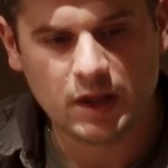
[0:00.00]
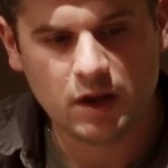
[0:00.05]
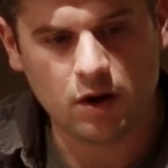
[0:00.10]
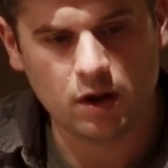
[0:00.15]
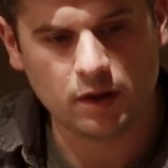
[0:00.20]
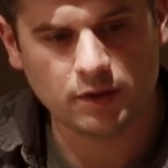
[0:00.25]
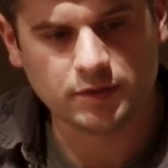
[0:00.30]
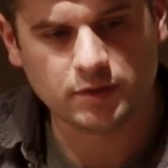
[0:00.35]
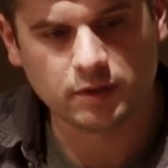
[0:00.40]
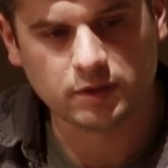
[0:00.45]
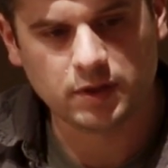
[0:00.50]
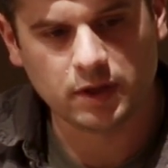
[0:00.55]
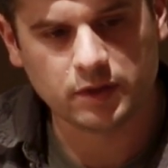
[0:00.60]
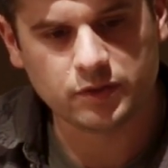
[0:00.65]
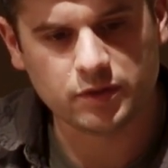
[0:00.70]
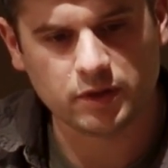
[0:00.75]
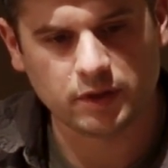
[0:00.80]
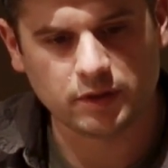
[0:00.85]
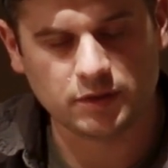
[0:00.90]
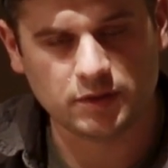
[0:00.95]
Also
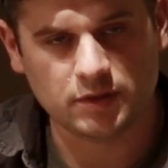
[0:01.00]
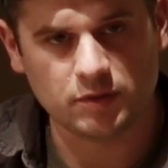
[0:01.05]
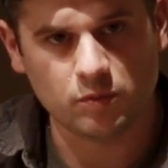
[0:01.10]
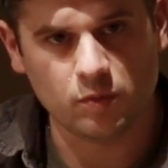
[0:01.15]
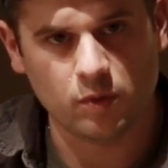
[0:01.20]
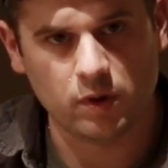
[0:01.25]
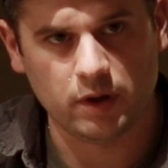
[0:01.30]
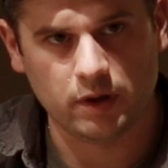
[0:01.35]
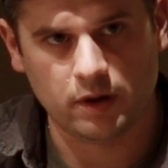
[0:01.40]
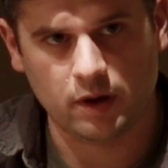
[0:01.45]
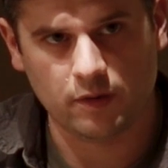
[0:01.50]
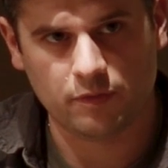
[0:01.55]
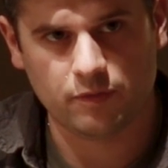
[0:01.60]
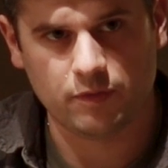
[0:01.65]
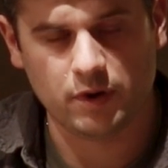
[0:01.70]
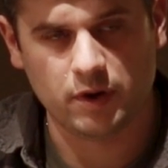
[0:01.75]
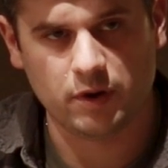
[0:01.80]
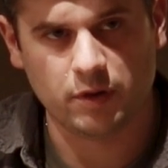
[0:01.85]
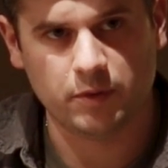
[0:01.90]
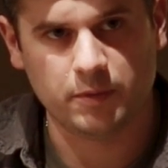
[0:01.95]
touching on Z1
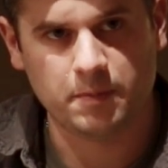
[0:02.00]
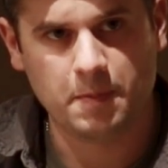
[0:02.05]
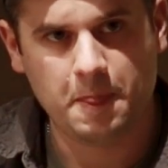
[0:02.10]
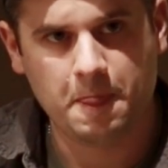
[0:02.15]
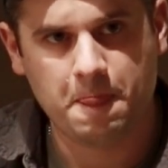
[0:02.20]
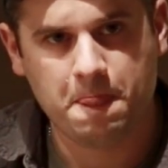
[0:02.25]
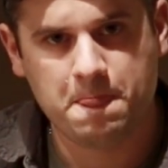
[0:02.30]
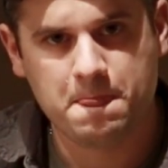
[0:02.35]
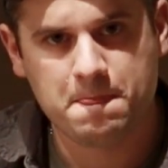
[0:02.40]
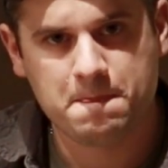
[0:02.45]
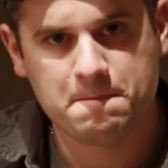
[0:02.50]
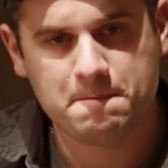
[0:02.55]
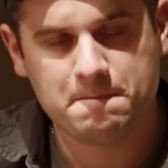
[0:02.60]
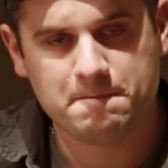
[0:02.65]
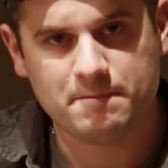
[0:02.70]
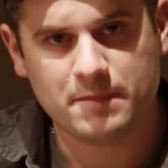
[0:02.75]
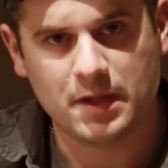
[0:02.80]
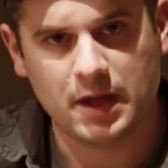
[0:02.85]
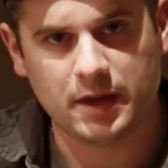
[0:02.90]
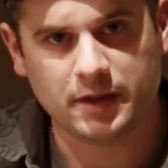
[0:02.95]
Off-Road,
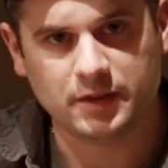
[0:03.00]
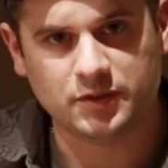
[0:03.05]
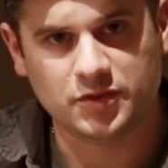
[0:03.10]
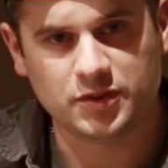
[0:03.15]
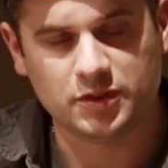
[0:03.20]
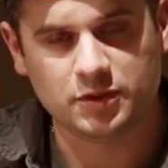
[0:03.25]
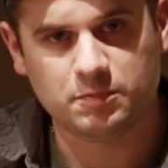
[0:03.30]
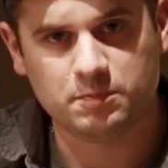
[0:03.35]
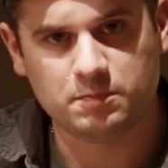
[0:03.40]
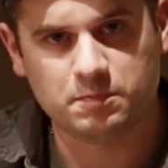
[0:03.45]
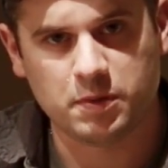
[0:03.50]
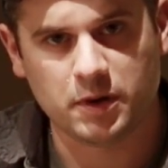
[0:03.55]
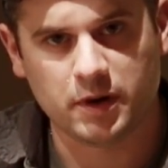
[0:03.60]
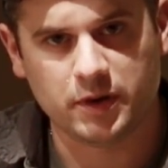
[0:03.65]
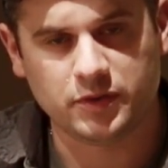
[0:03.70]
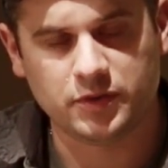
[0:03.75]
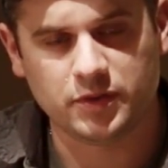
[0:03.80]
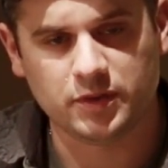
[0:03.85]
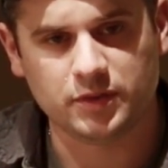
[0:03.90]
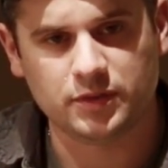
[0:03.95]
I just
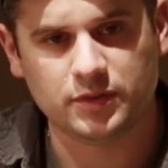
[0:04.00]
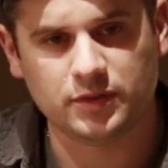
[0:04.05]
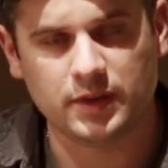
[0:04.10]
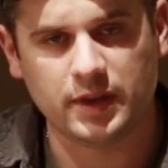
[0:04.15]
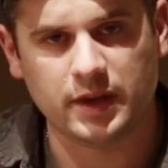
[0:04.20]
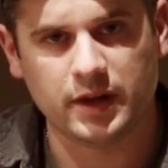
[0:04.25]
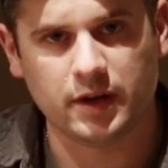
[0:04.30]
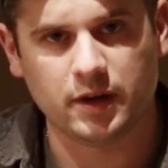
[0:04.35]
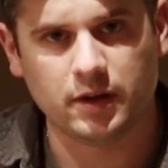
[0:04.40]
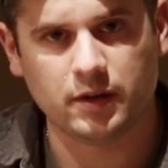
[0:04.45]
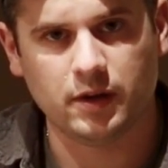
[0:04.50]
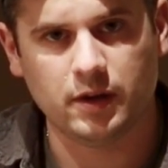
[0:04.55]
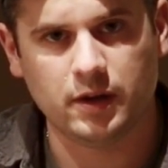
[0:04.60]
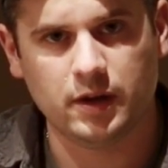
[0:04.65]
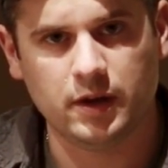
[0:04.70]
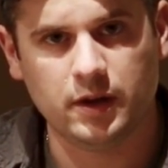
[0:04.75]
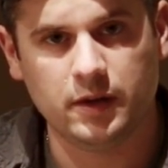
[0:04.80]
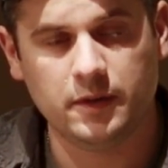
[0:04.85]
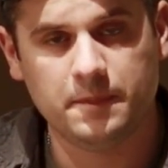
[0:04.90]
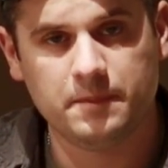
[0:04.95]
purchased
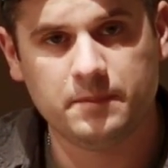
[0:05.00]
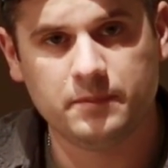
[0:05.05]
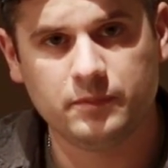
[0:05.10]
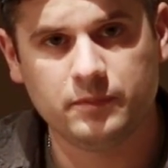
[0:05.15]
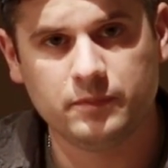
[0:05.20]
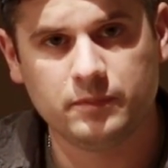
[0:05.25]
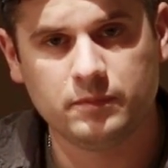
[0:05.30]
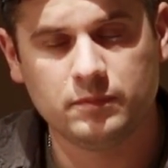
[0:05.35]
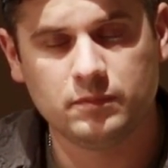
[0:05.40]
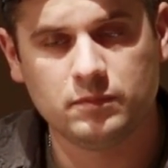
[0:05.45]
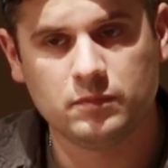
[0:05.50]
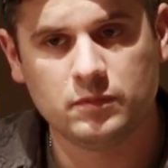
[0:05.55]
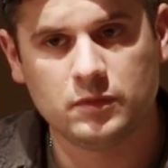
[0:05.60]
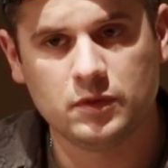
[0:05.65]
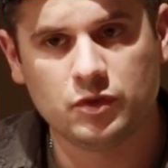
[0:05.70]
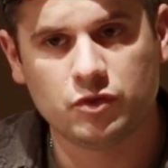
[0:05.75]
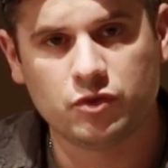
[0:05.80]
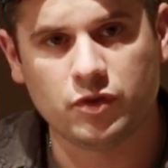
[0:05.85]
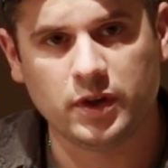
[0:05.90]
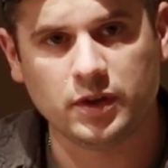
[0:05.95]
their
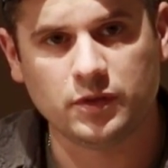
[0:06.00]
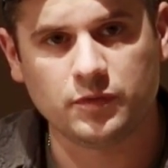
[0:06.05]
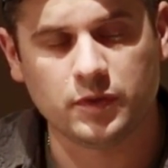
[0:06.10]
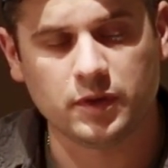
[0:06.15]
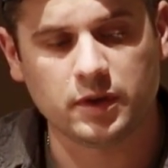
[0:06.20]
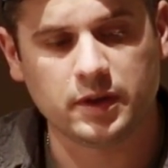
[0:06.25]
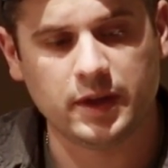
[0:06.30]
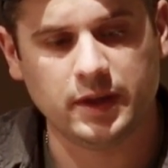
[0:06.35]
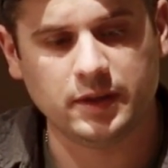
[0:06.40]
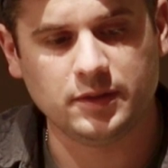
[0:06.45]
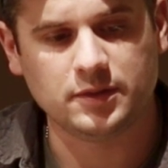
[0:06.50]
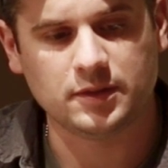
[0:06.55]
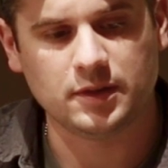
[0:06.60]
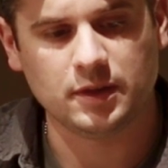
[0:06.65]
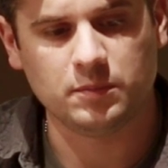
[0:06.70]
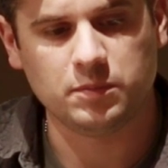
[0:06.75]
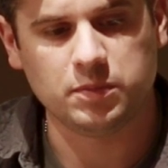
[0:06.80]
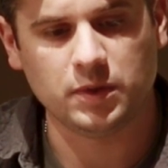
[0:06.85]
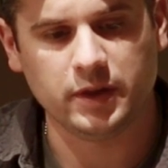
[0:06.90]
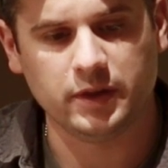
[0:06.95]
transfer case
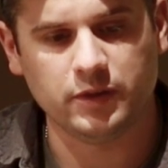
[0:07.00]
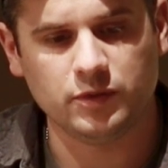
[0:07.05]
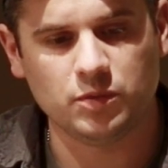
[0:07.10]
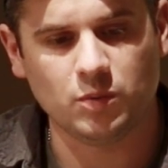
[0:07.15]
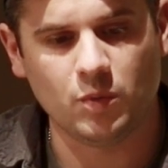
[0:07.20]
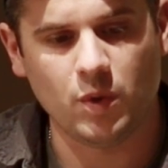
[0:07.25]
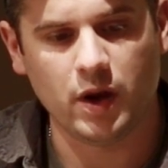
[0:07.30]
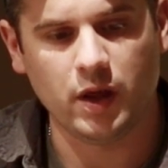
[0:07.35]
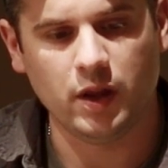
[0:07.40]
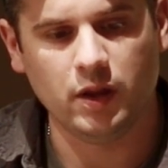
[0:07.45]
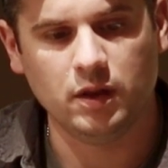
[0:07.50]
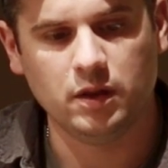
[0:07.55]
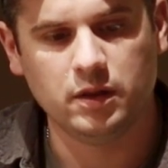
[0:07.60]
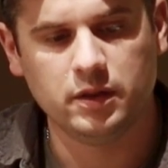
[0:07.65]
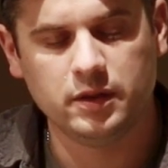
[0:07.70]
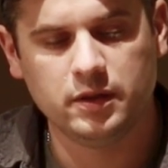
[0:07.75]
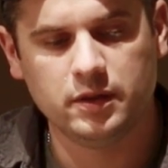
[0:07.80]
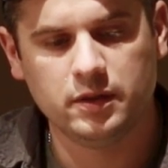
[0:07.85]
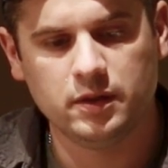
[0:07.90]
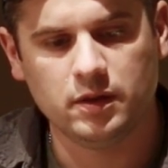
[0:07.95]
skid plate as well.
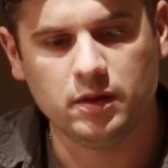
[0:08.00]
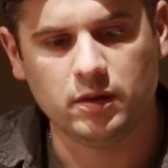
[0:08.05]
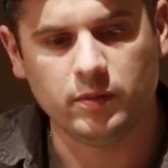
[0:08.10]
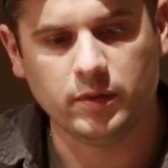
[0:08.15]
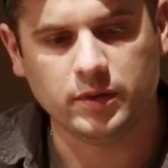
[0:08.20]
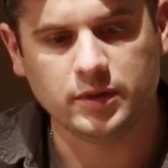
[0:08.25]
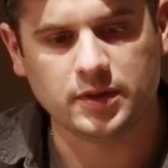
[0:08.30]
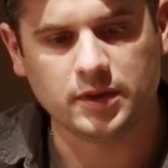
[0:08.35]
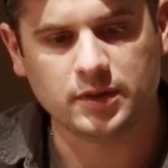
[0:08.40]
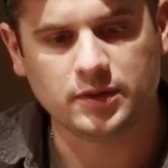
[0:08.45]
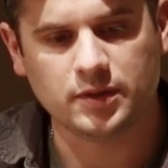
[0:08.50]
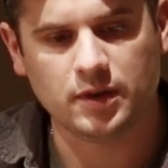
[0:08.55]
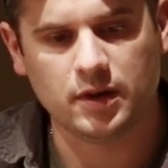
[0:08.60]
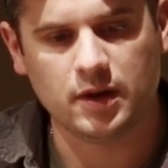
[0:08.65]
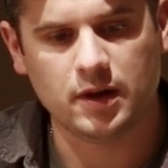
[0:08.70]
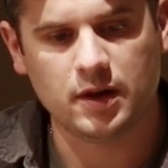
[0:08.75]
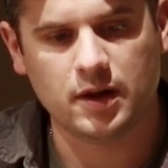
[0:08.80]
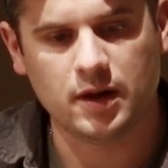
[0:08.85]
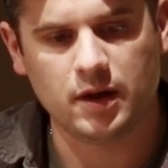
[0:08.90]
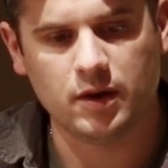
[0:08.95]
Once I
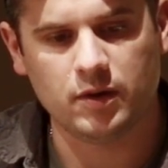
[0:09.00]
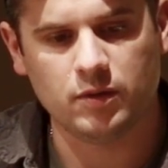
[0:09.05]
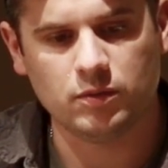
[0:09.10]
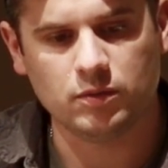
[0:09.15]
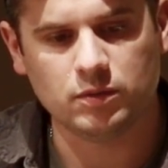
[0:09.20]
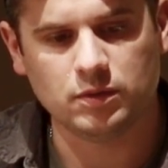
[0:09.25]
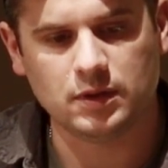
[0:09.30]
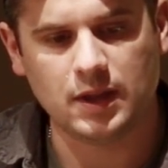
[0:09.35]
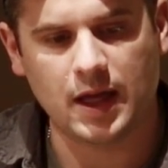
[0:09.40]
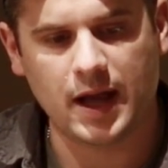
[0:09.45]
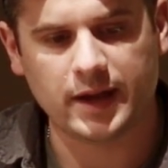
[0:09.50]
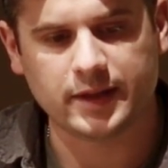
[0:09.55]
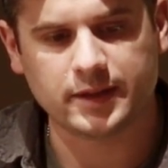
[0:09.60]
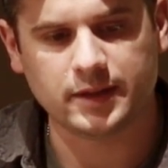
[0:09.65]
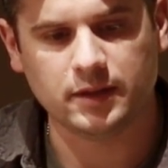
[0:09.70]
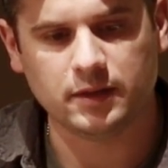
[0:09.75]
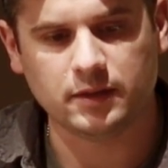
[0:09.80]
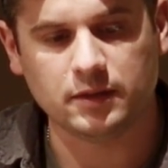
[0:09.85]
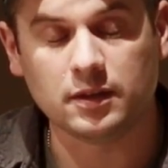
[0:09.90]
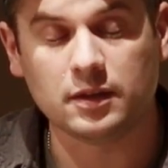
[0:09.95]
saw how
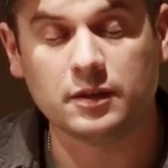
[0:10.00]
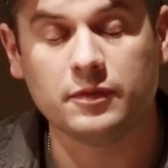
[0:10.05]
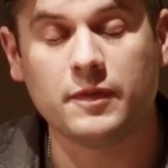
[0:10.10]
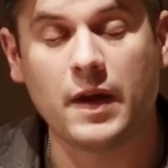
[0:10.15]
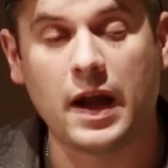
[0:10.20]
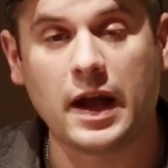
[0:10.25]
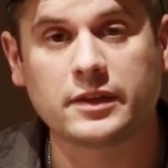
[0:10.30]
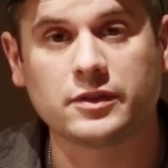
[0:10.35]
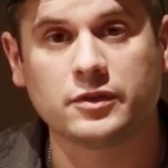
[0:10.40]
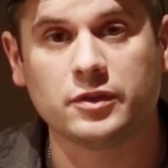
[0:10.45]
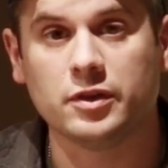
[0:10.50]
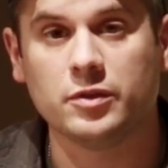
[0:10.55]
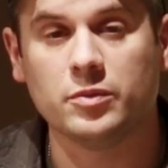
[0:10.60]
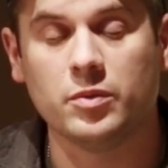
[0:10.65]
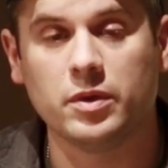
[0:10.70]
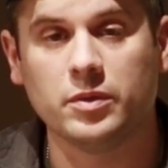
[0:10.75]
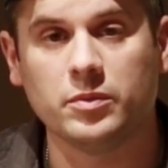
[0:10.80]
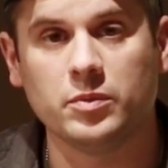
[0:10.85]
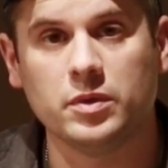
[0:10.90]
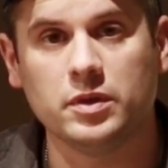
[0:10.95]
lacking the factory
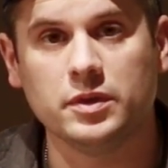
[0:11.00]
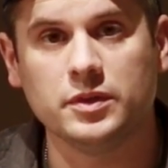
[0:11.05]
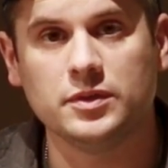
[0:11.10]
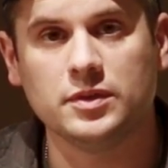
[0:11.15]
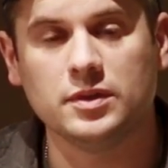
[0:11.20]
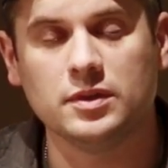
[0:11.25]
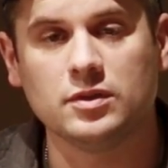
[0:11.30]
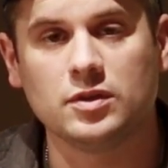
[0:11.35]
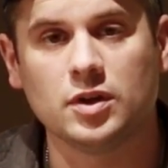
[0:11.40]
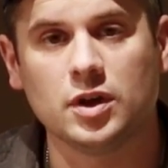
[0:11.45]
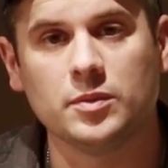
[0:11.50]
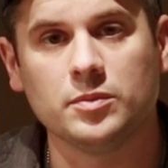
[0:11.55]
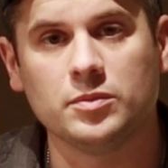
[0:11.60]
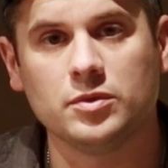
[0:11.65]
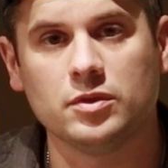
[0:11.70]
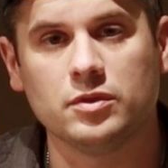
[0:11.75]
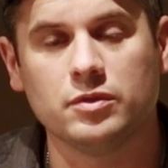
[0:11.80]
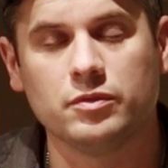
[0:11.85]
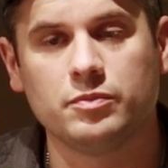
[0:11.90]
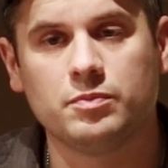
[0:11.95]
one was in
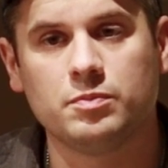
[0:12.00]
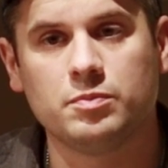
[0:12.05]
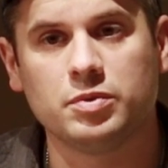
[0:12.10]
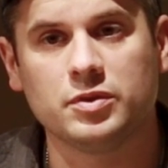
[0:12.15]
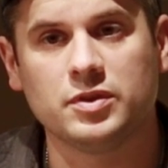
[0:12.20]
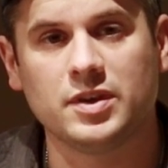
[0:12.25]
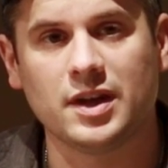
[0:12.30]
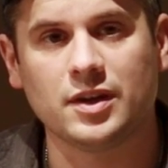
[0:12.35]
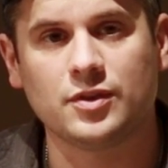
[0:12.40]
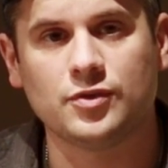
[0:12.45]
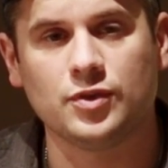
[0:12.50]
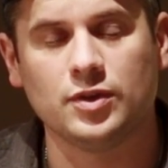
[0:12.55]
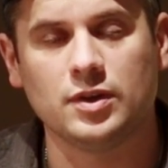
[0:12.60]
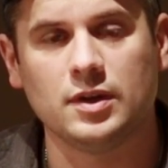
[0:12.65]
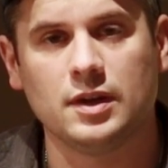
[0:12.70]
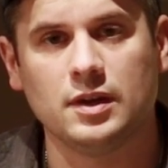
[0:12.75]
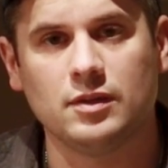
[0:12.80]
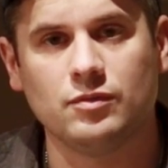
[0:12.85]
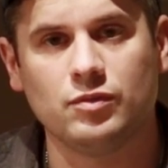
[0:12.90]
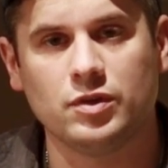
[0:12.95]
terms of
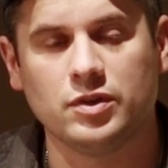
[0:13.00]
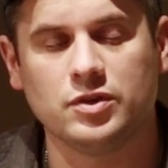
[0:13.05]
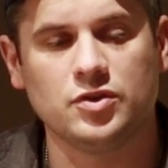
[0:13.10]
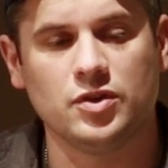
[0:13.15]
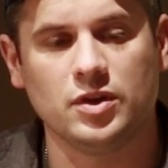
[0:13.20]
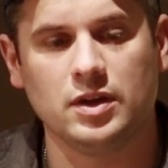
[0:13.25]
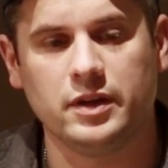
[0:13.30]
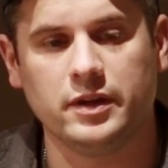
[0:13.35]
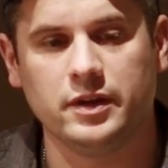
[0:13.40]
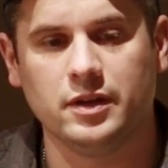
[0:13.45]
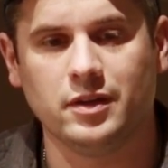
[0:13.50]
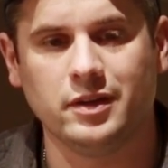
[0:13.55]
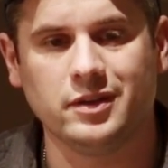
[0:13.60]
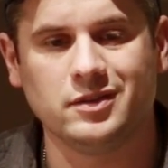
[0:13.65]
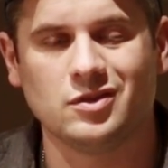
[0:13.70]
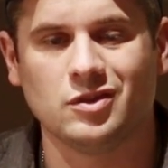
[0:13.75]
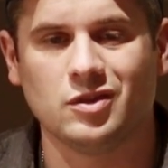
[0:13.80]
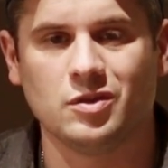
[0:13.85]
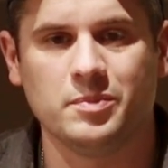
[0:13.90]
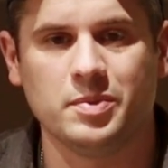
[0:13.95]
protection and rigidity,
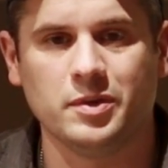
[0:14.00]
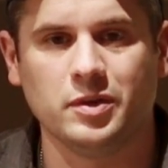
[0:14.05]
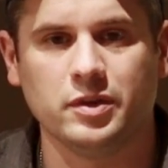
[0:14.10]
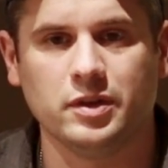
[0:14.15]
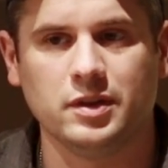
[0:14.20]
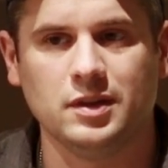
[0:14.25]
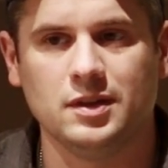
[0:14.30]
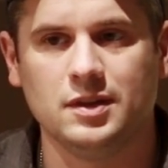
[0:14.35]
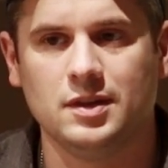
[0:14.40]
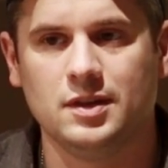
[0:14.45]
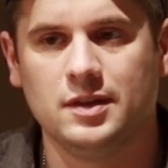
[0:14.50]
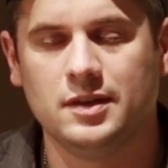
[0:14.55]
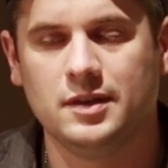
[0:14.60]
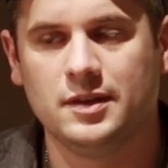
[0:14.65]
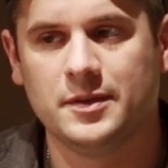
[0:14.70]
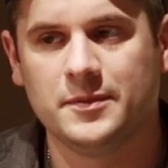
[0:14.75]
like durability.